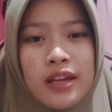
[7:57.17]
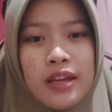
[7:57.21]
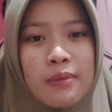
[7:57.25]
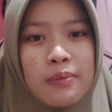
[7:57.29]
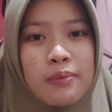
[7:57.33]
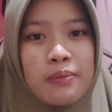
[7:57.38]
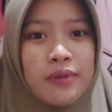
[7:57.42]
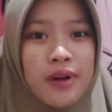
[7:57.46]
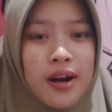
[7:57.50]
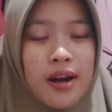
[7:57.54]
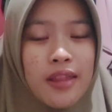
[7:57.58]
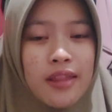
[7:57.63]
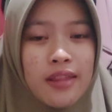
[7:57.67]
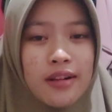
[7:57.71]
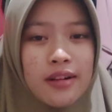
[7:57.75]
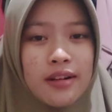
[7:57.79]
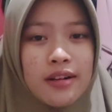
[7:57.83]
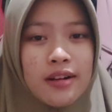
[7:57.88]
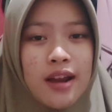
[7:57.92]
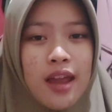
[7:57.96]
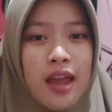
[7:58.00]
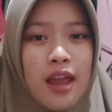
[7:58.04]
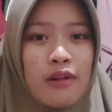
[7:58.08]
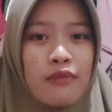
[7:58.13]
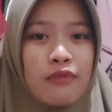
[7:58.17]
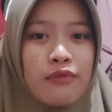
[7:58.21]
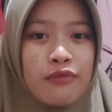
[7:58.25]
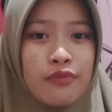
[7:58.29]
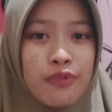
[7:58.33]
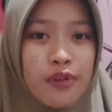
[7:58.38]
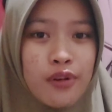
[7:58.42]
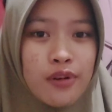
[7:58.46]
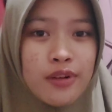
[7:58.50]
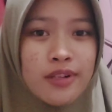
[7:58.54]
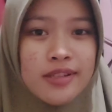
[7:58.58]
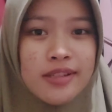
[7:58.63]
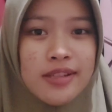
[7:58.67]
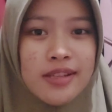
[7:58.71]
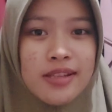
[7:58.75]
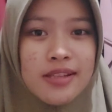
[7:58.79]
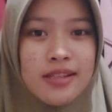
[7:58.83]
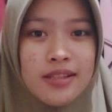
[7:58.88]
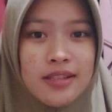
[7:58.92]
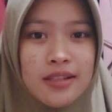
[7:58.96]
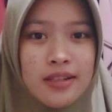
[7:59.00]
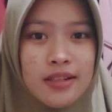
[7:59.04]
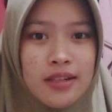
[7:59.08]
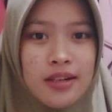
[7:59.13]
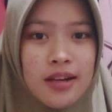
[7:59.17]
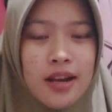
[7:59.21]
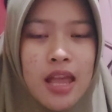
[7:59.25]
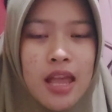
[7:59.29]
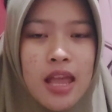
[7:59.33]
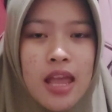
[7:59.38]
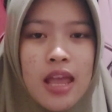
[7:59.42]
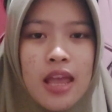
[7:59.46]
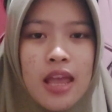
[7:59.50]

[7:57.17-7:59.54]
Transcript: brother and 4 sister.